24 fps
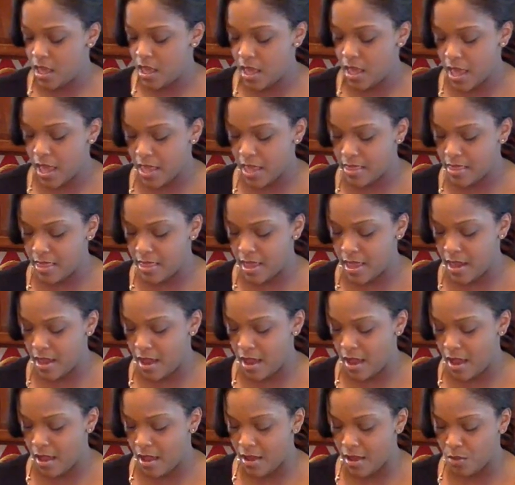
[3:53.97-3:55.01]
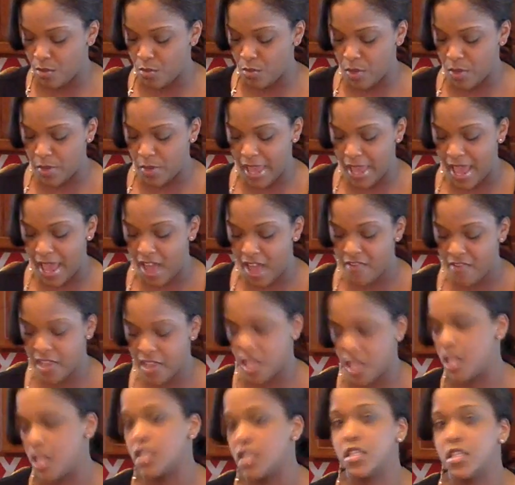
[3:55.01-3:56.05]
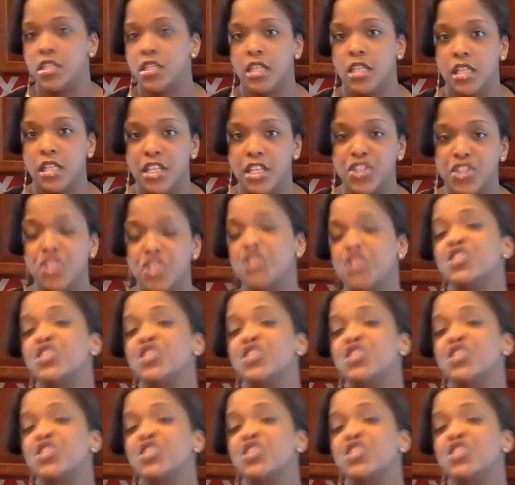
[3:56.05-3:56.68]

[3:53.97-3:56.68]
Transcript: And then we would have it, and it's delicious.